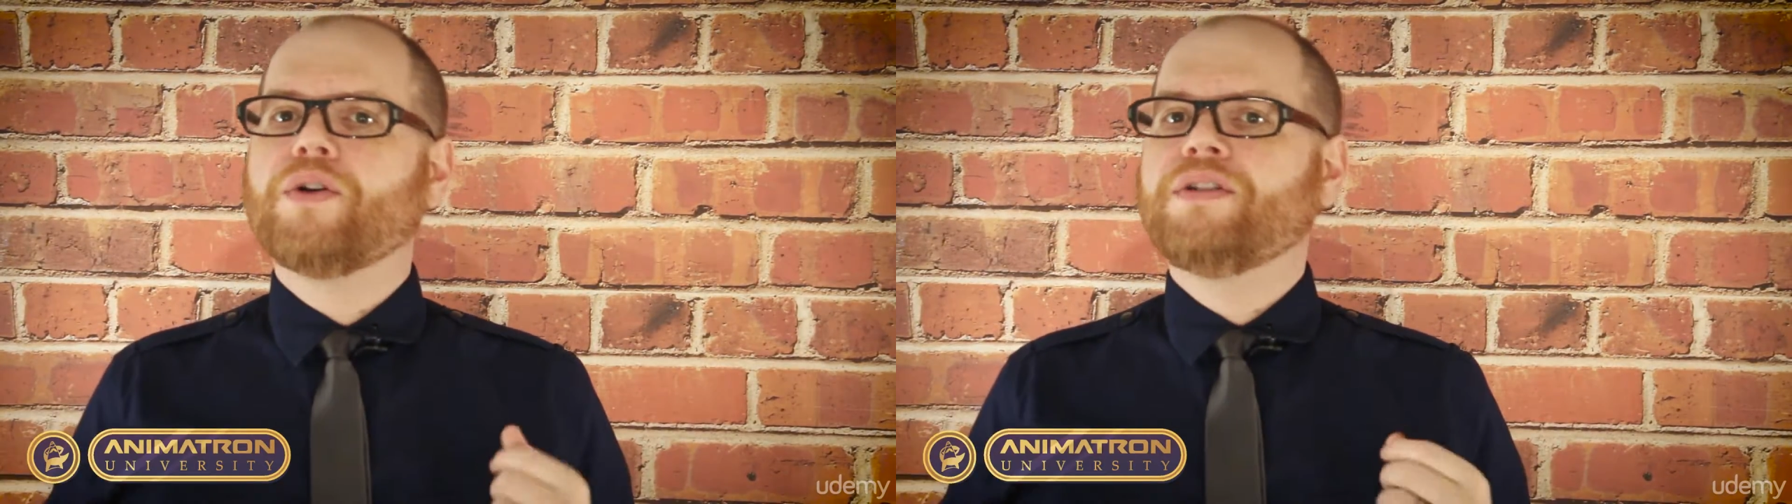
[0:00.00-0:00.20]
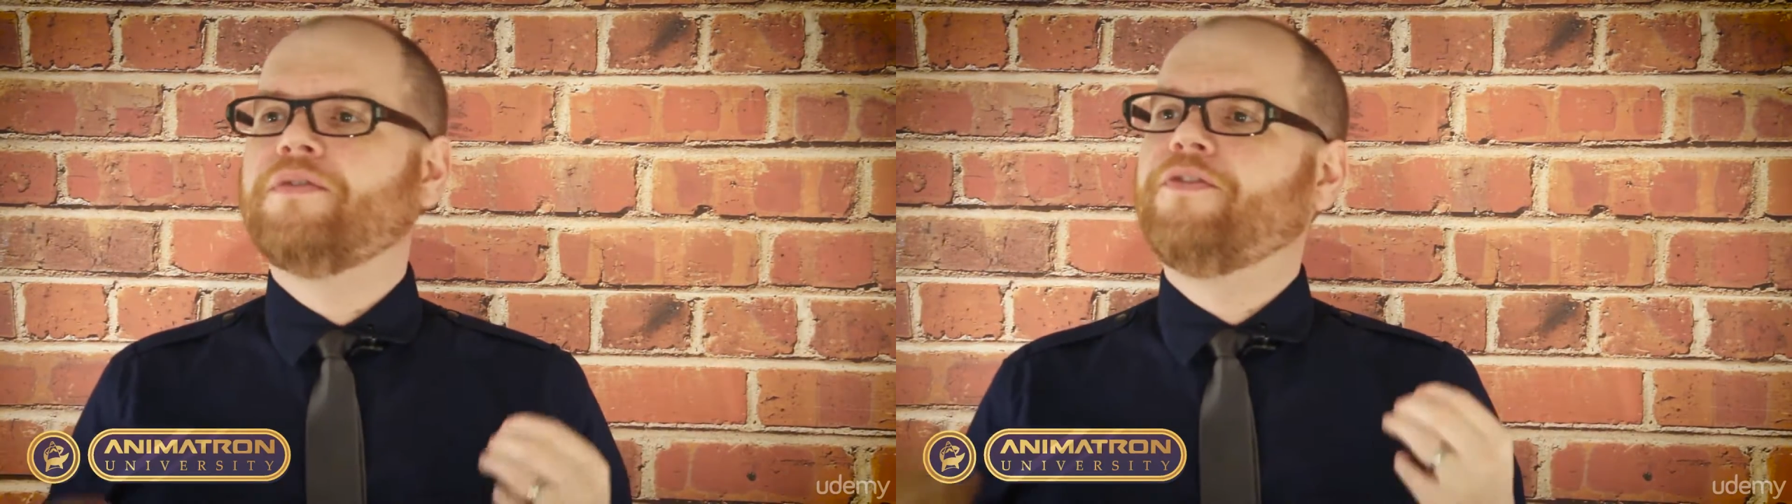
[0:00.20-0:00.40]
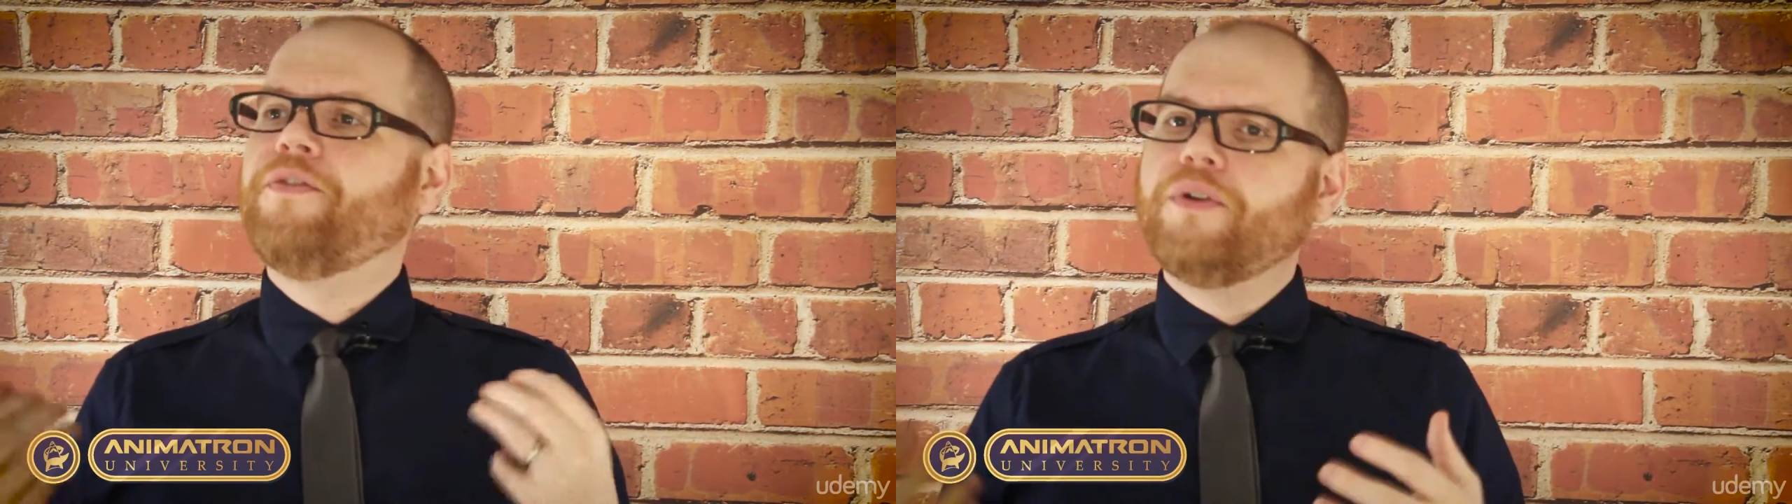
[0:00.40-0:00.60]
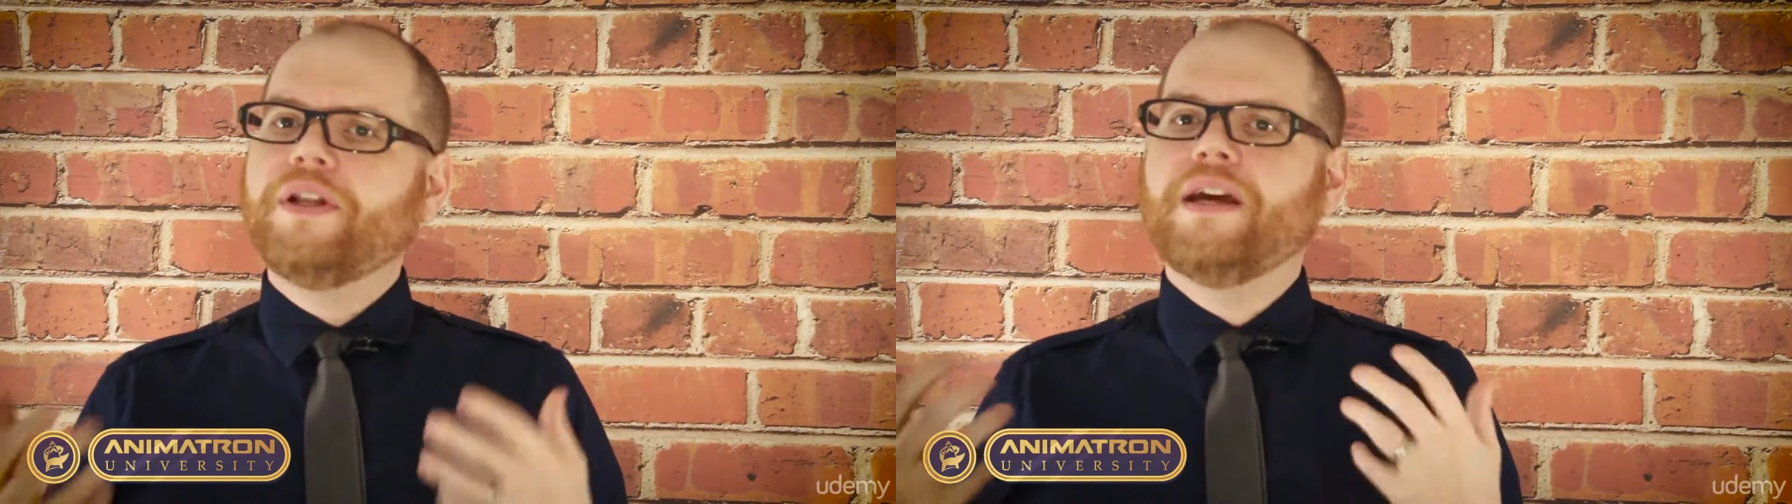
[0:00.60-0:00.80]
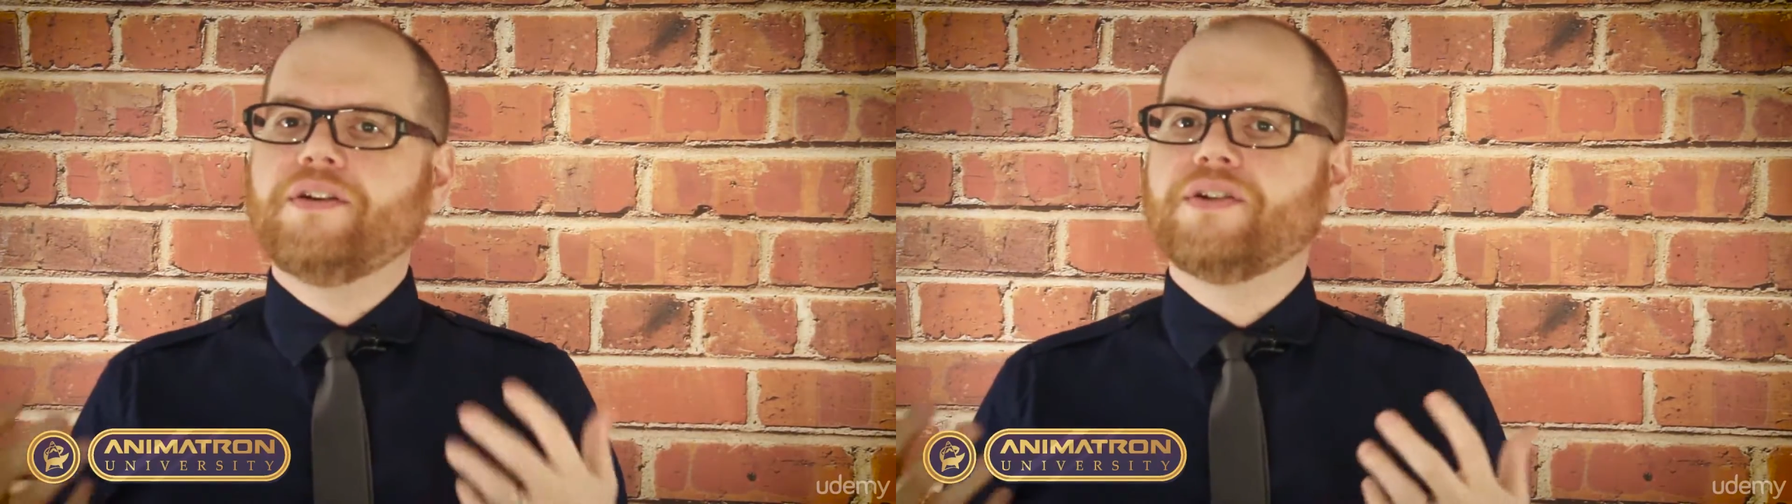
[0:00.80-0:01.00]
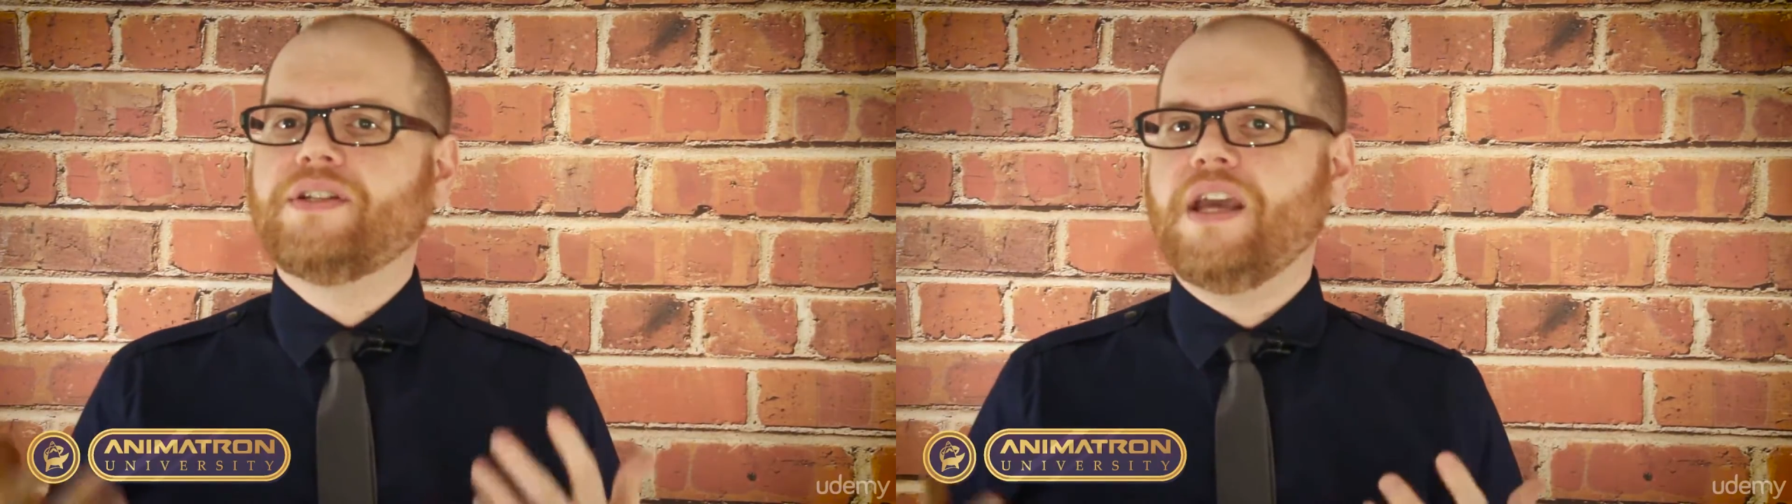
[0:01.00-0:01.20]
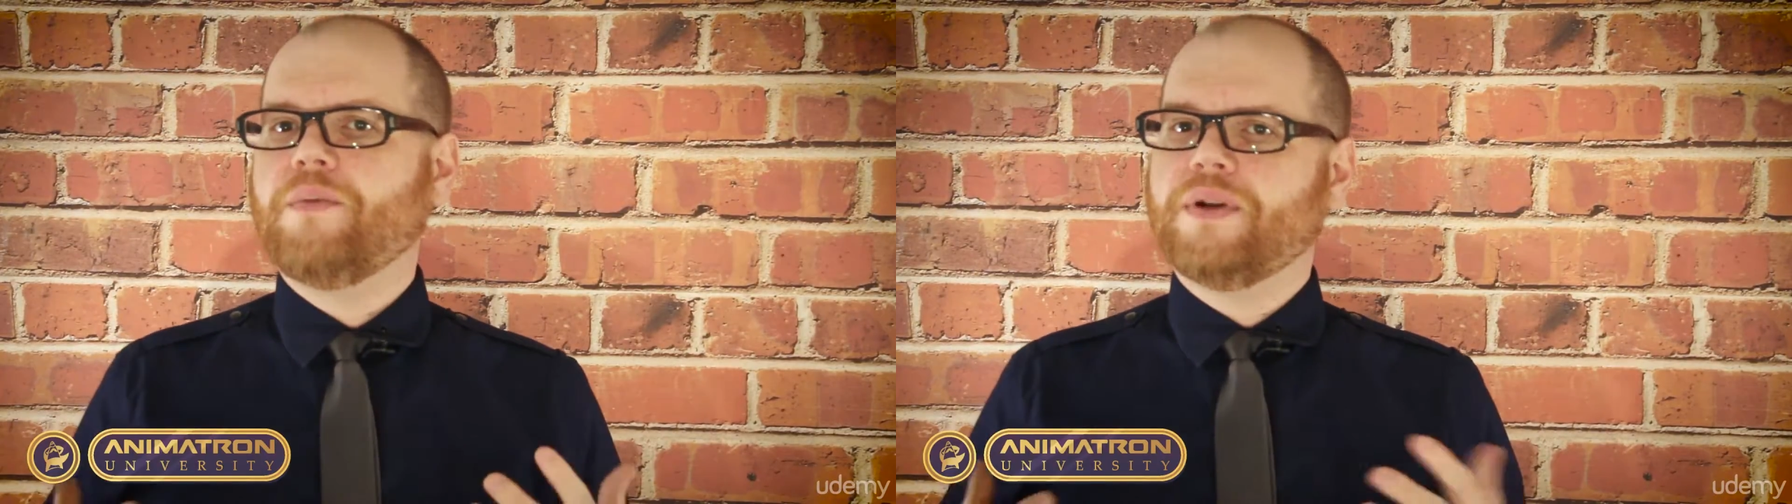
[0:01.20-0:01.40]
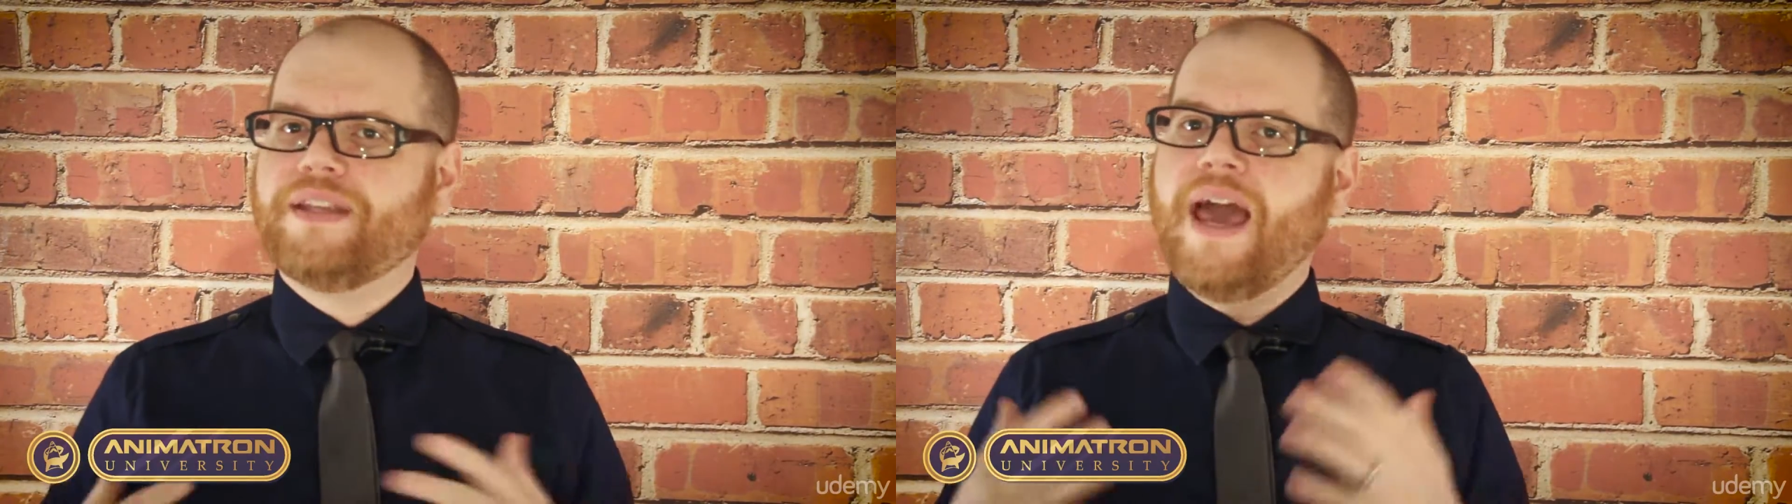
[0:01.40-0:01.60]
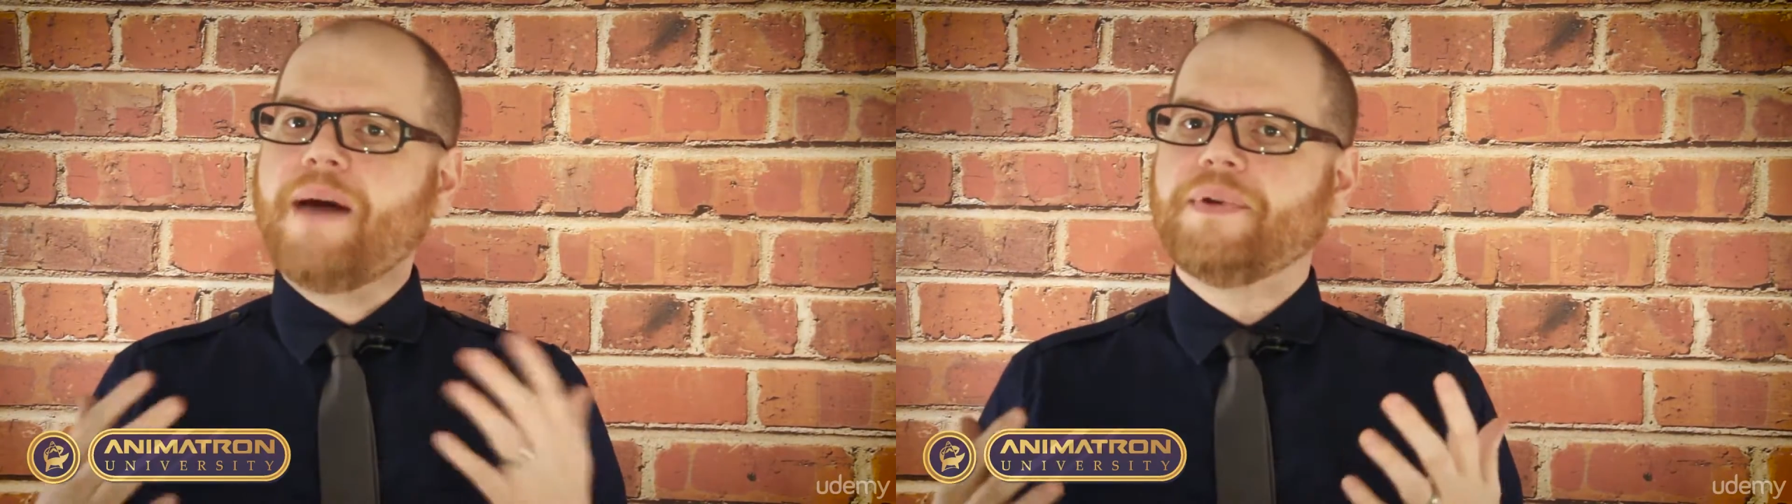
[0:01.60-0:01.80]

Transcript: or to fully understand what's